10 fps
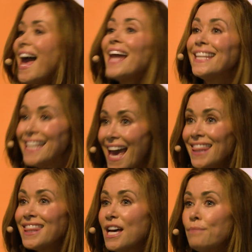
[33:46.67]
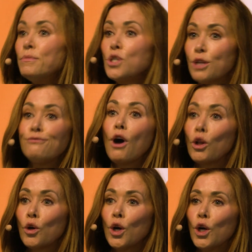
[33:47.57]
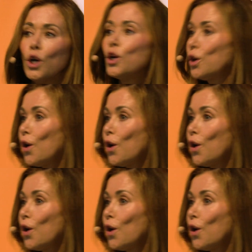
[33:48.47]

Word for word: and get them to follow her